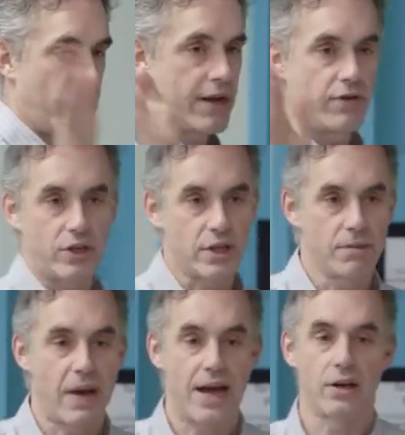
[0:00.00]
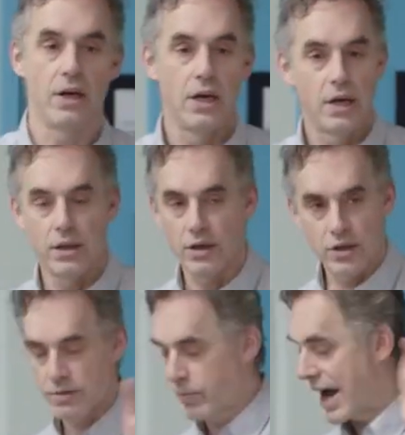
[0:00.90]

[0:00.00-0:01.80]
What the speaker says: whatever, it doesn't matter. They're just